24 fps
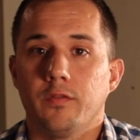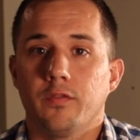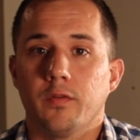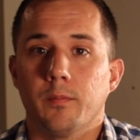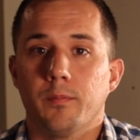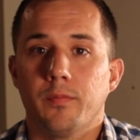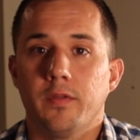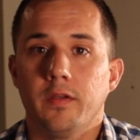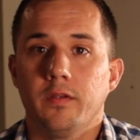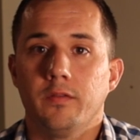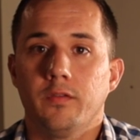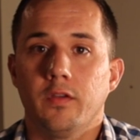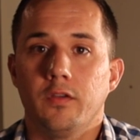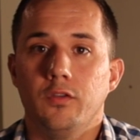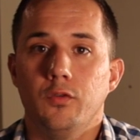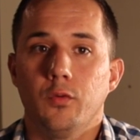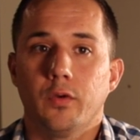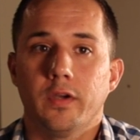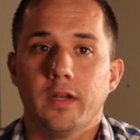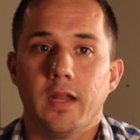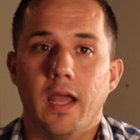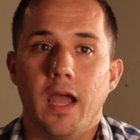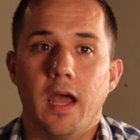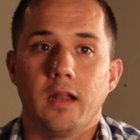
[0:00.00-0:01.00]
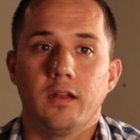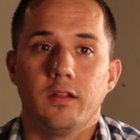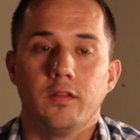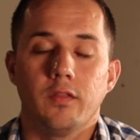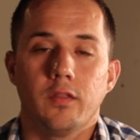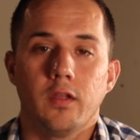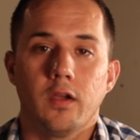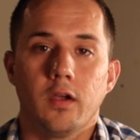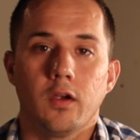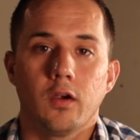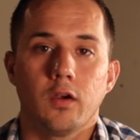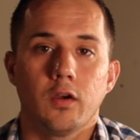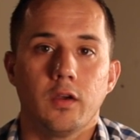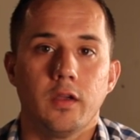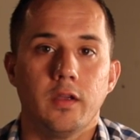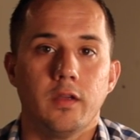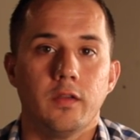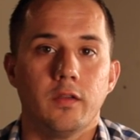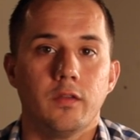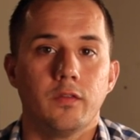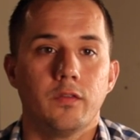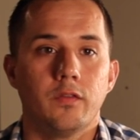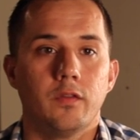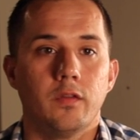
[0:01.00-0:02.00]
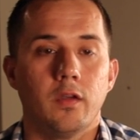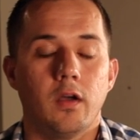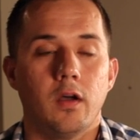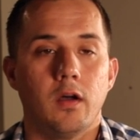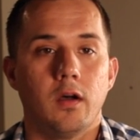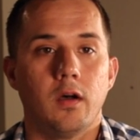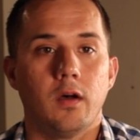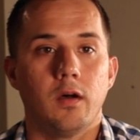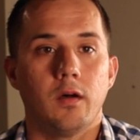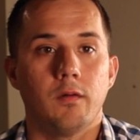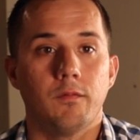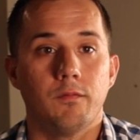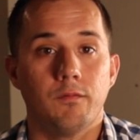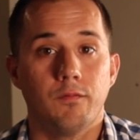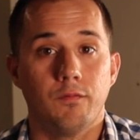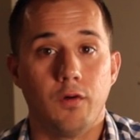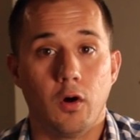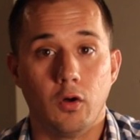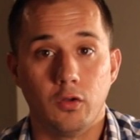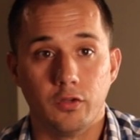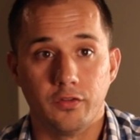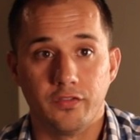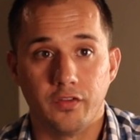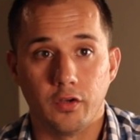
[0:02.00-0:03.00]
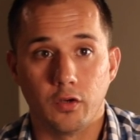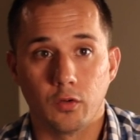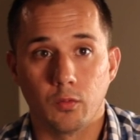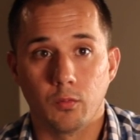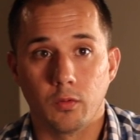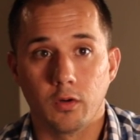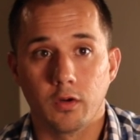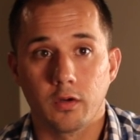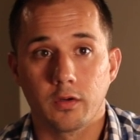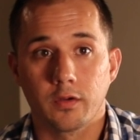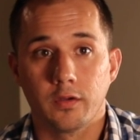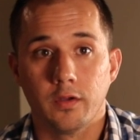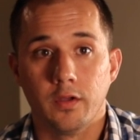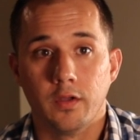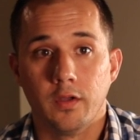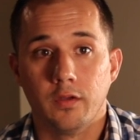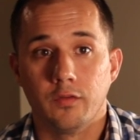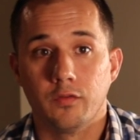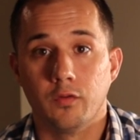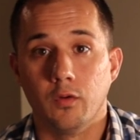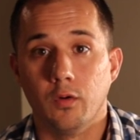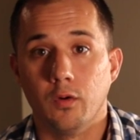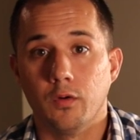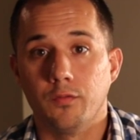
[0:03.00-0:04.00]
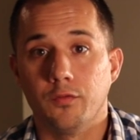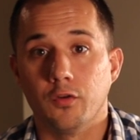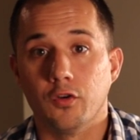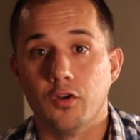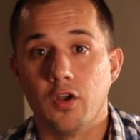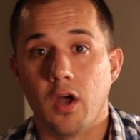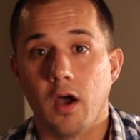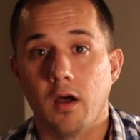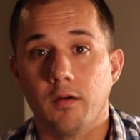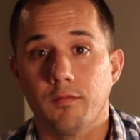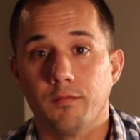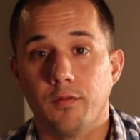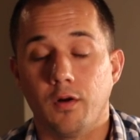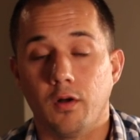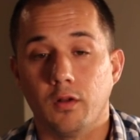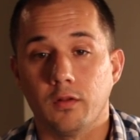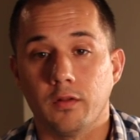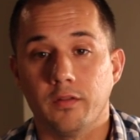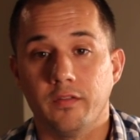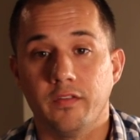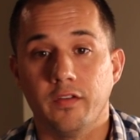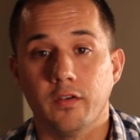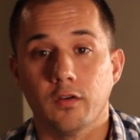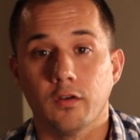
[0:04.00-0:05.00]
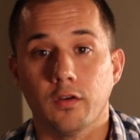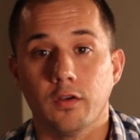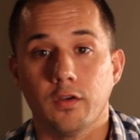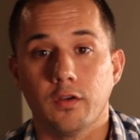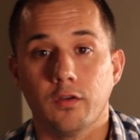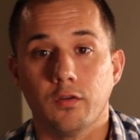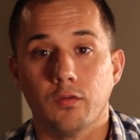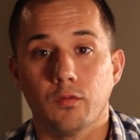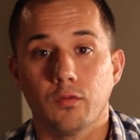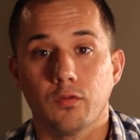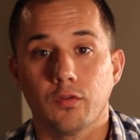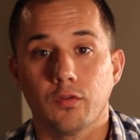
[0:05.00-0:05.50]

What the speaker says: some things that you can add in there is volunteer work. So if you're not volunteering